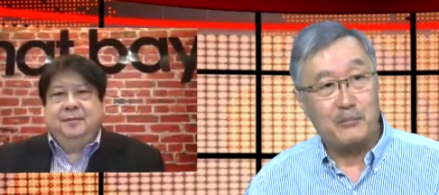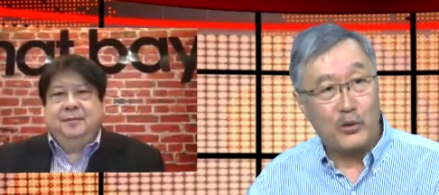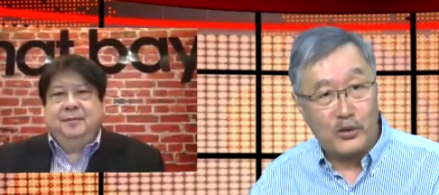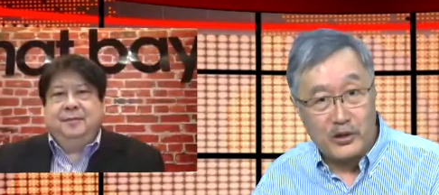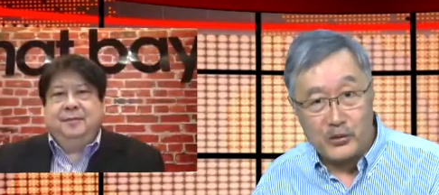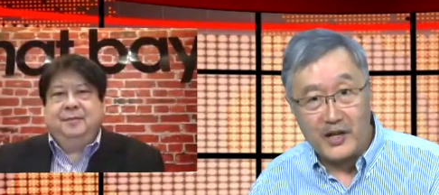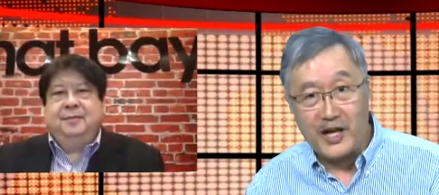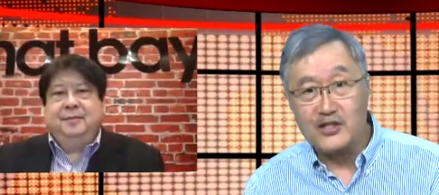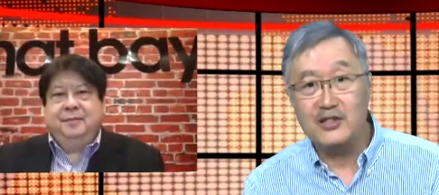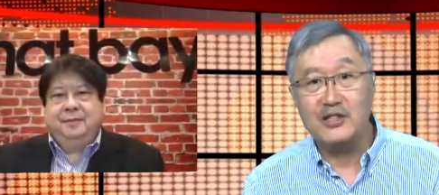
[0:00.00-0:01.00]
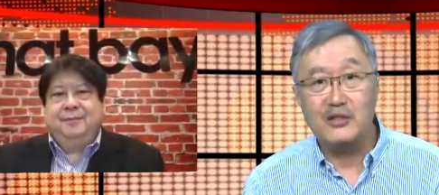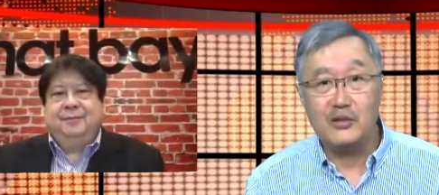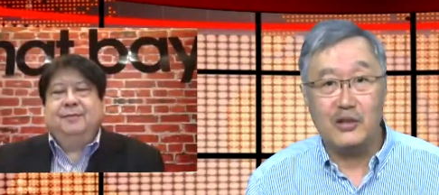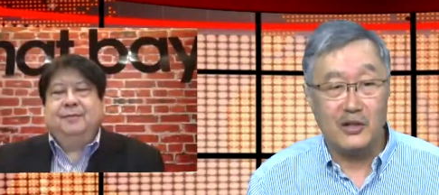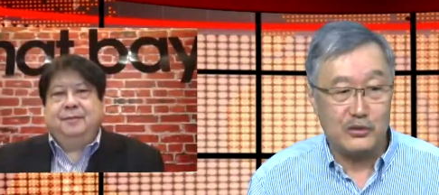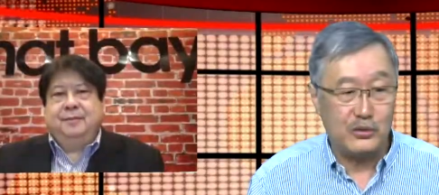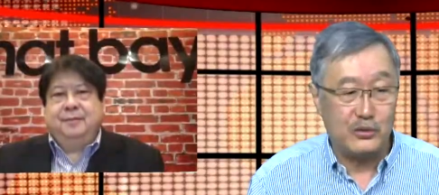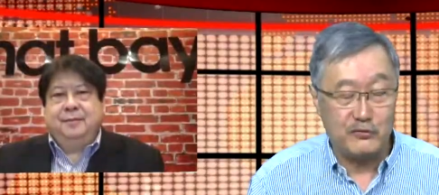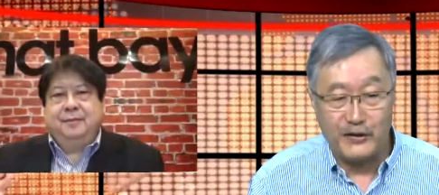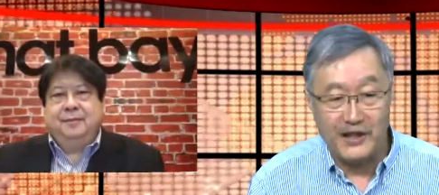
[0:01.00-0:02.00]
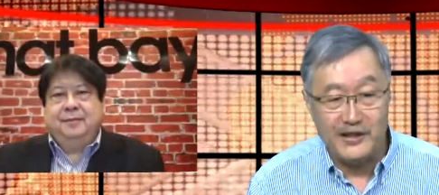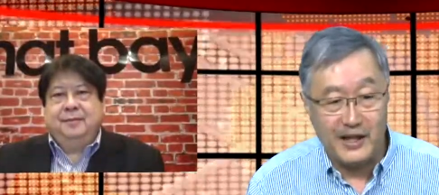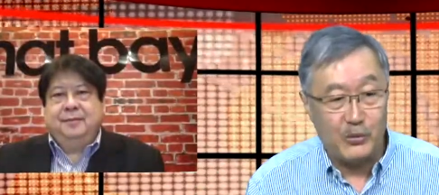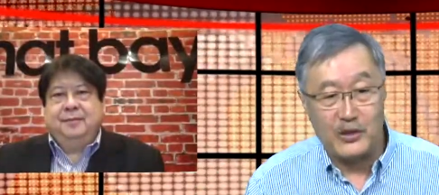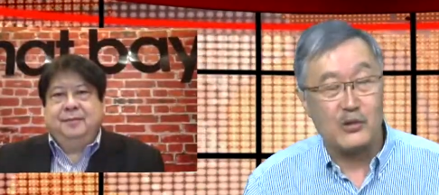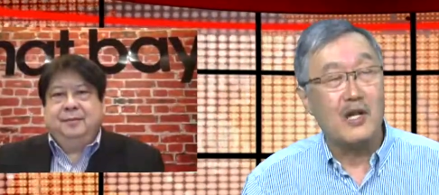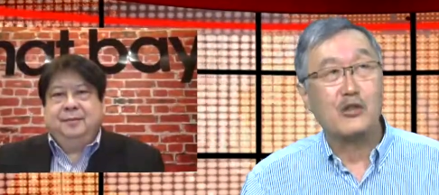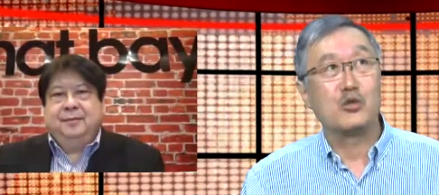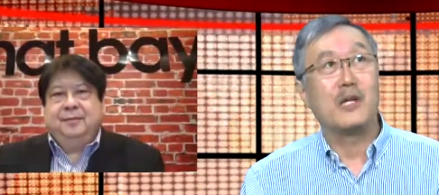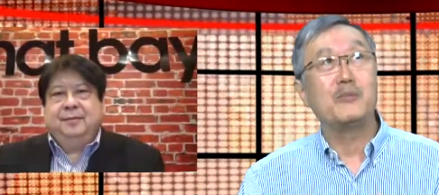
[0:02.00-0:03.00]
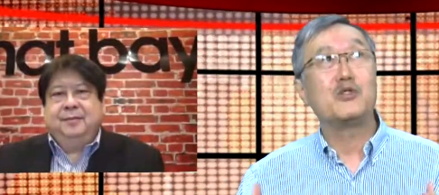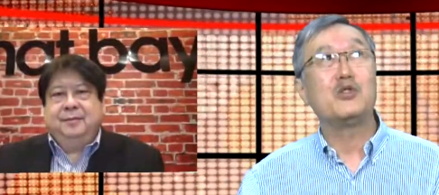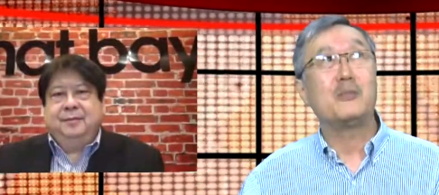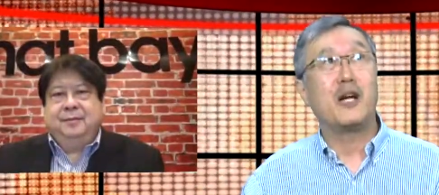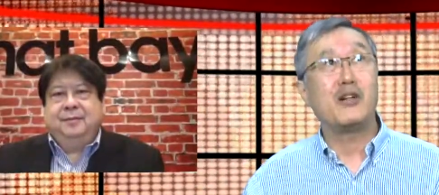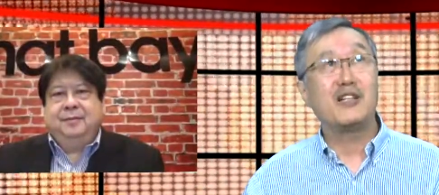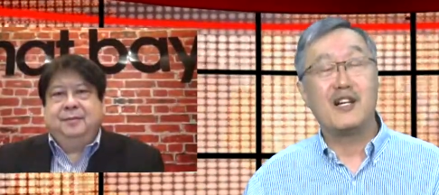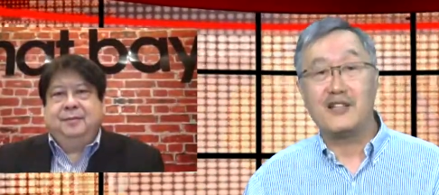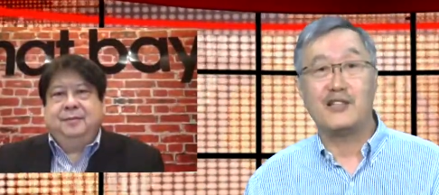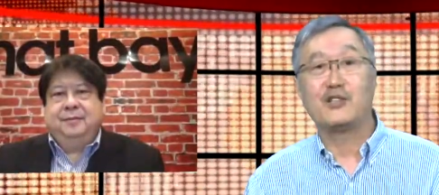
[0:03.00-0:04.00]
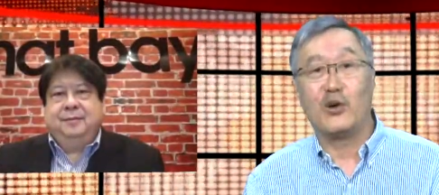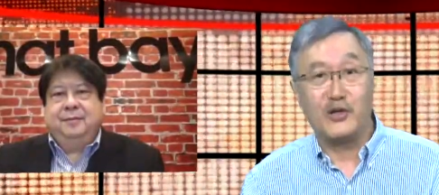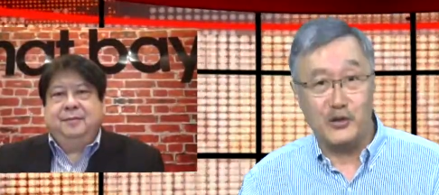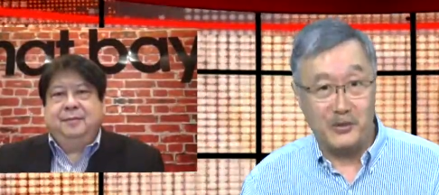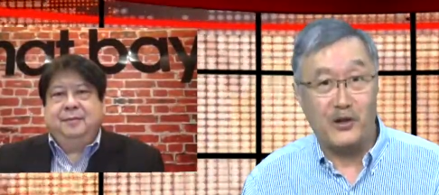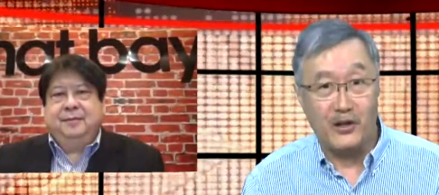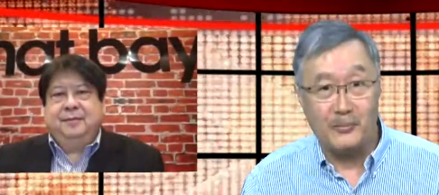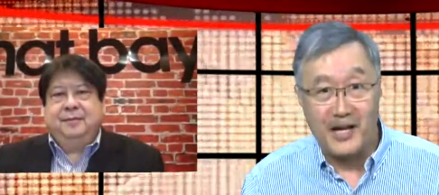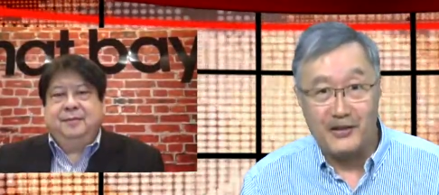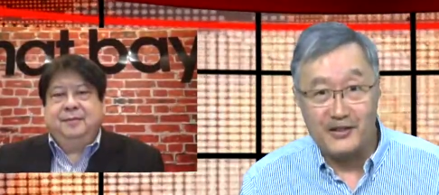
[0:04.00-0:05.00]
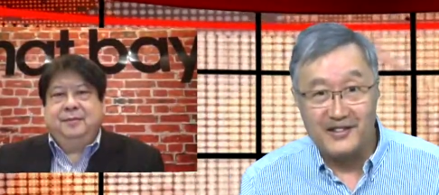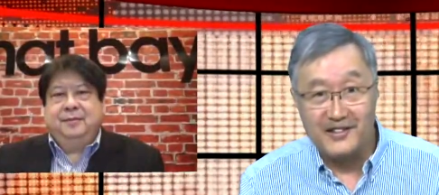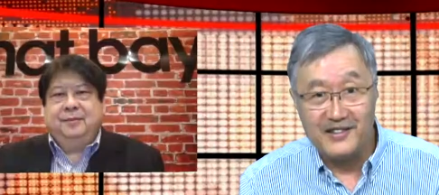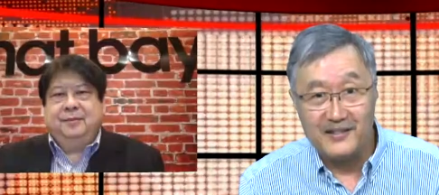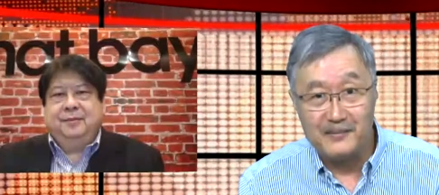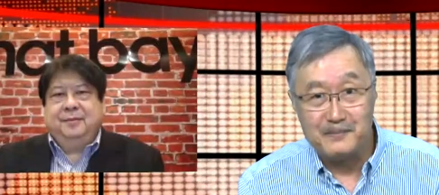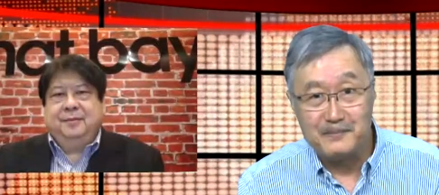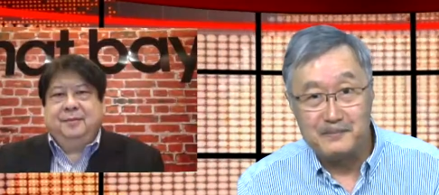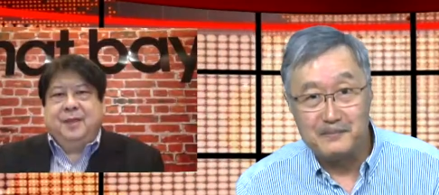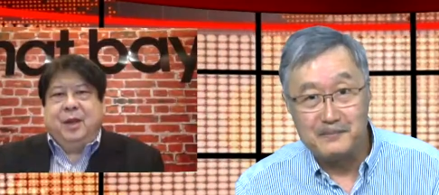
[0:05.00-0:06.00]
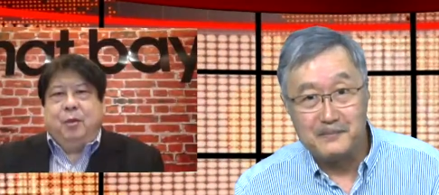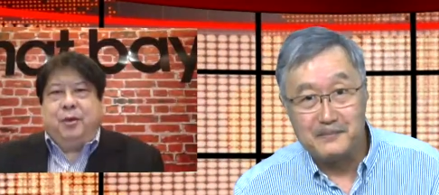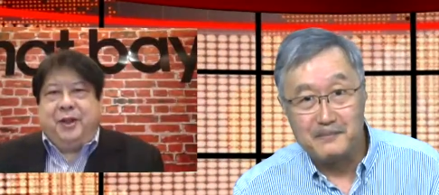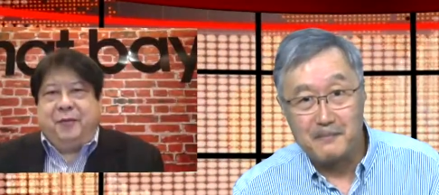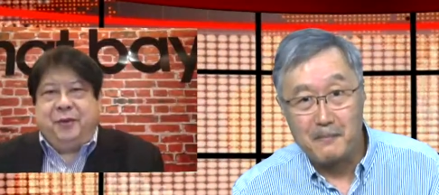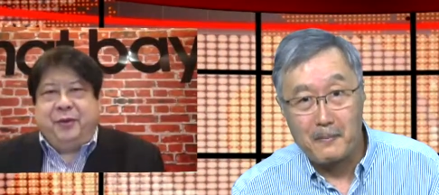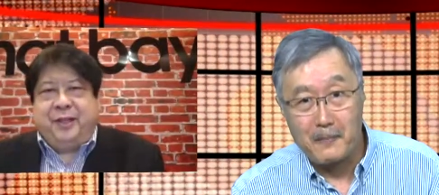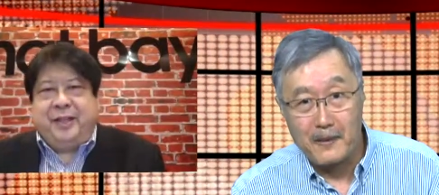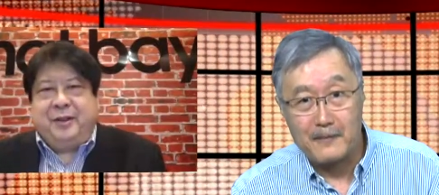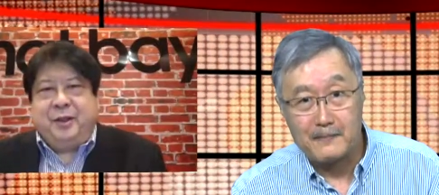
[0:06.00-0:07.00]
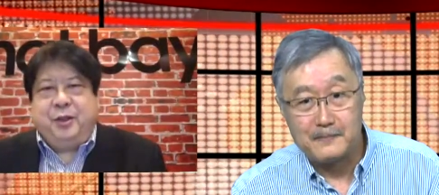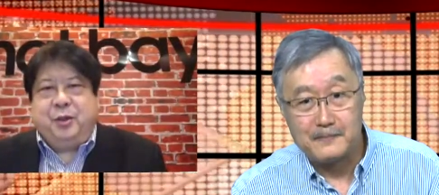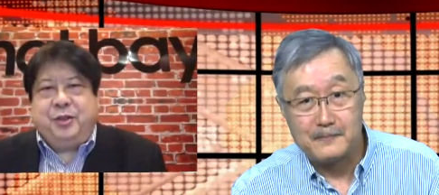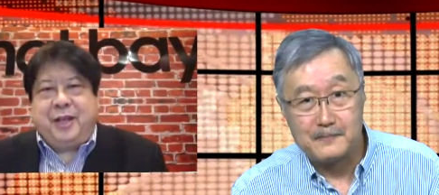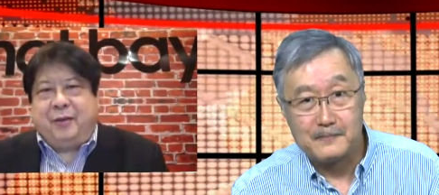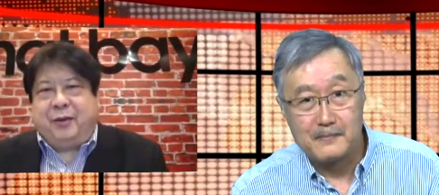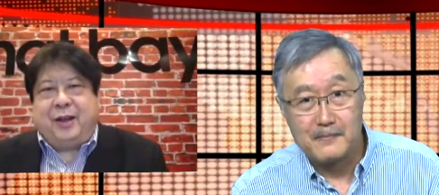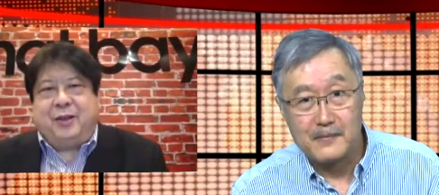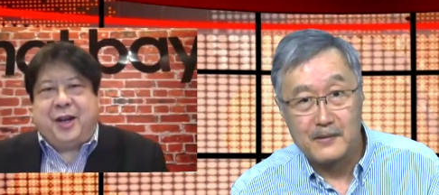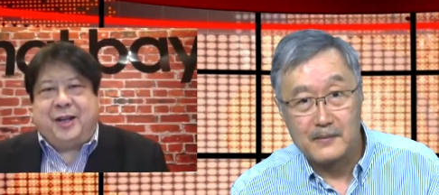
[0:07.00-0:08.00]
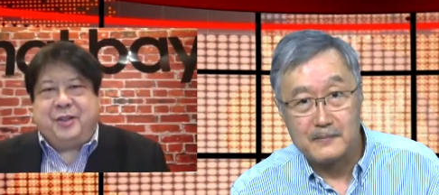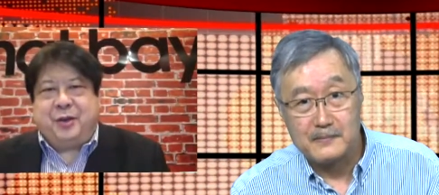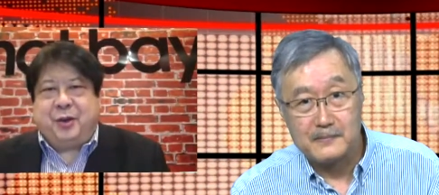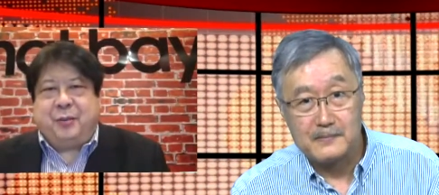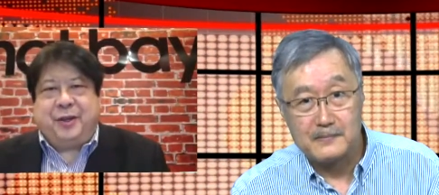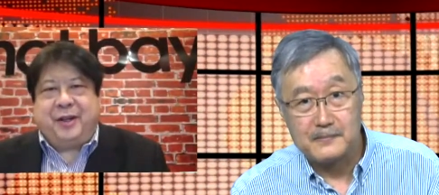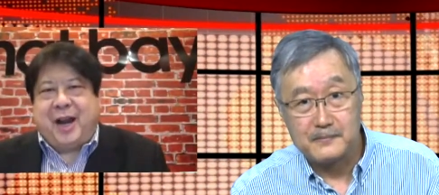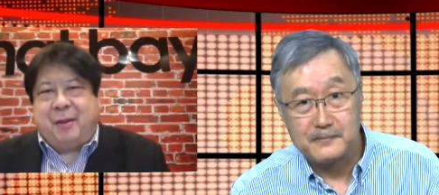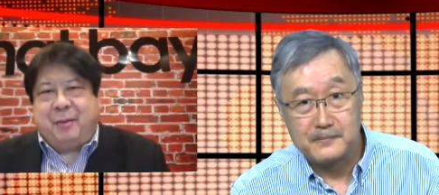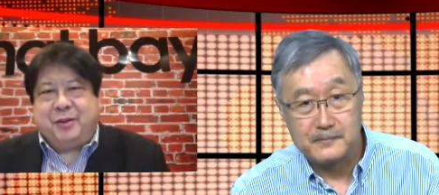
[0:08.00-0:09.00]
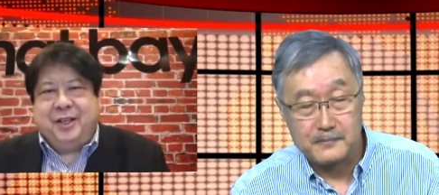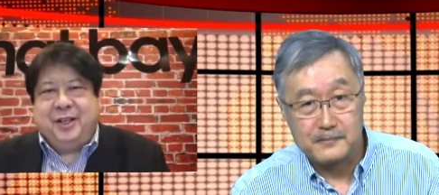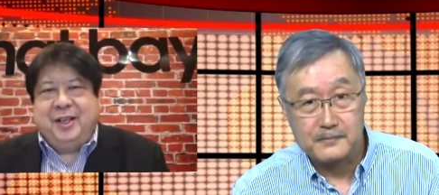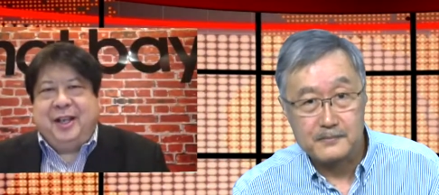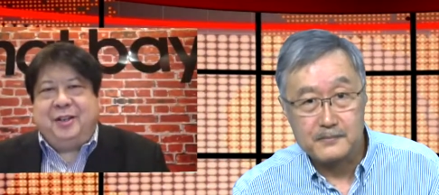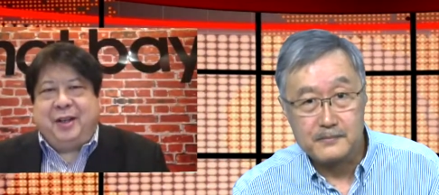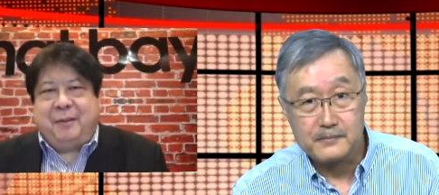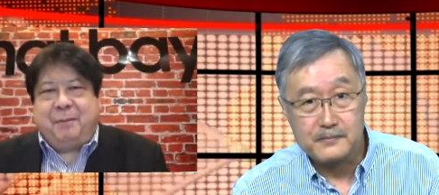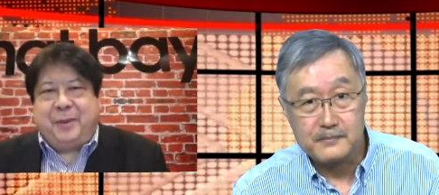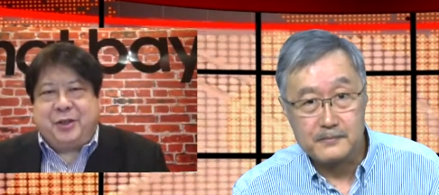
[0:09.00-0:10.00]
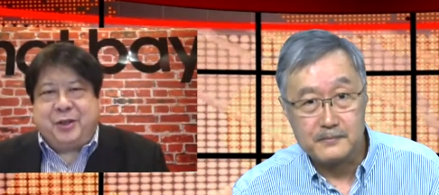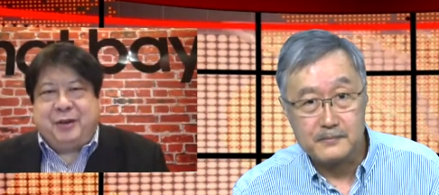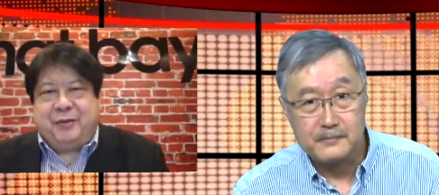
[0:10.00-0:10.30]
Speaker 1: more curiosity to uh, to find out what Trump's new America is going
Speaker 2: to be all about? Well, definitely, you'll see how a lot of Chinese that are going to bring the cameras and take a picture of